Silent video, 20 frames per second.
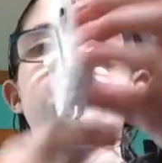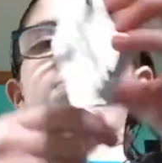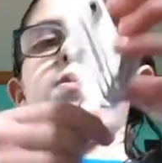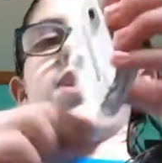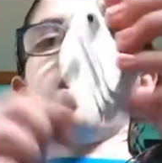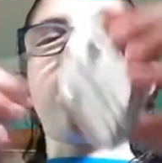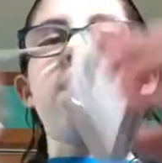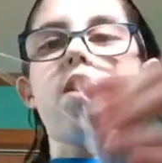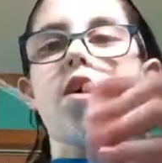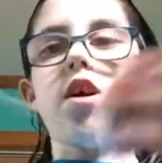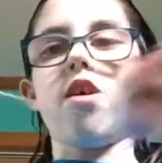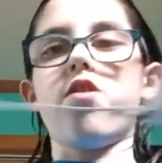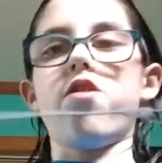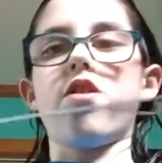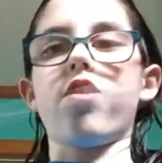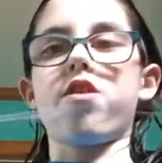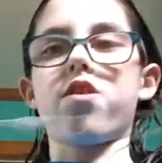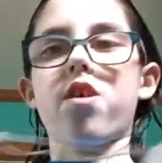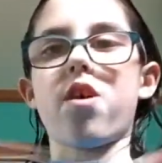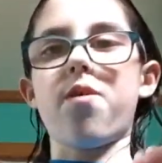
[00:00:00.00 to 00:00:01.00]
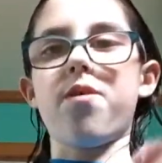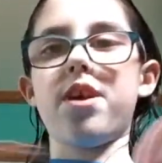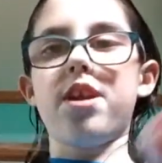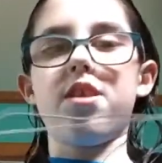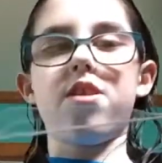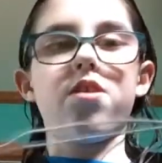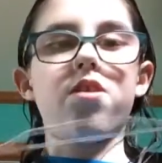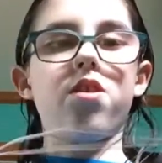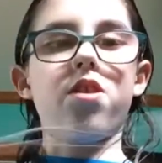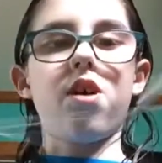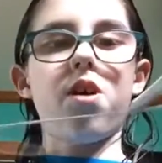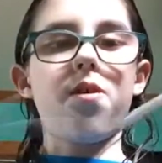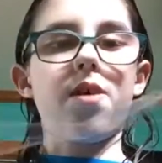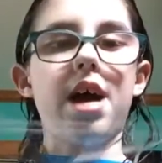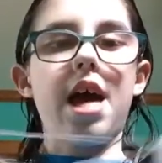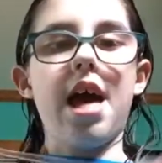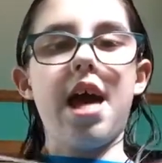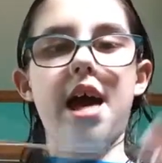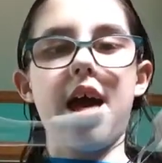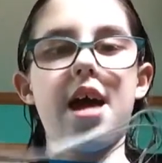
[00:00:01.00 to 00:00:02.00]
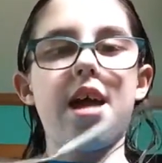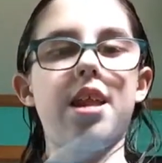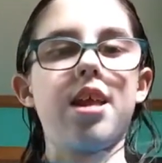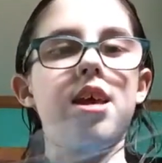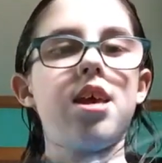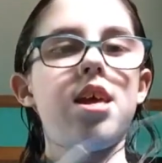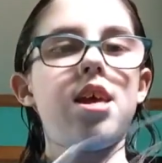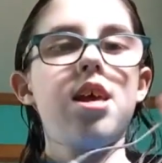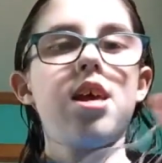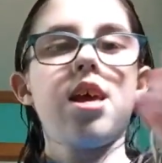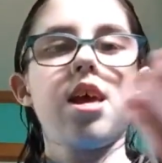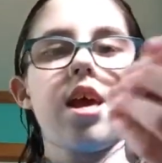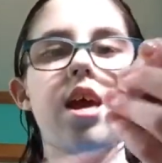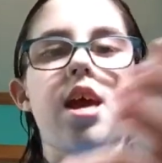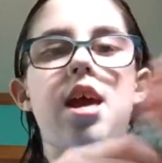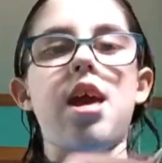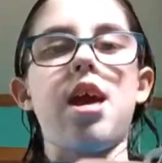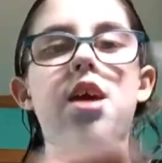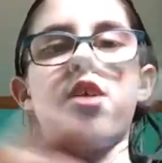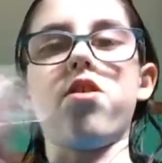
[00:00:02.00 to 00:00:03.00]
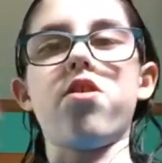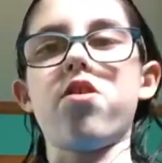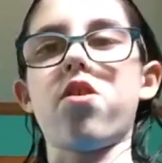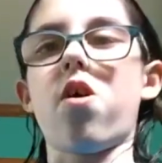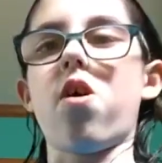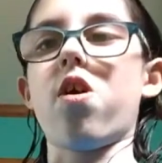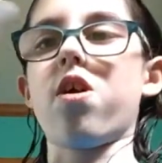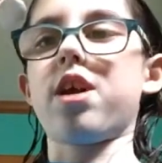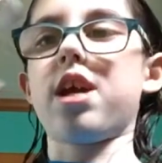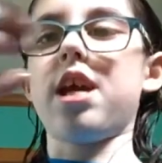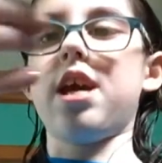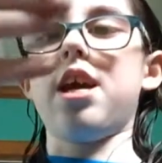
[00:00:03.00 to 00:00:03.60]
We are just going to go ahead and talk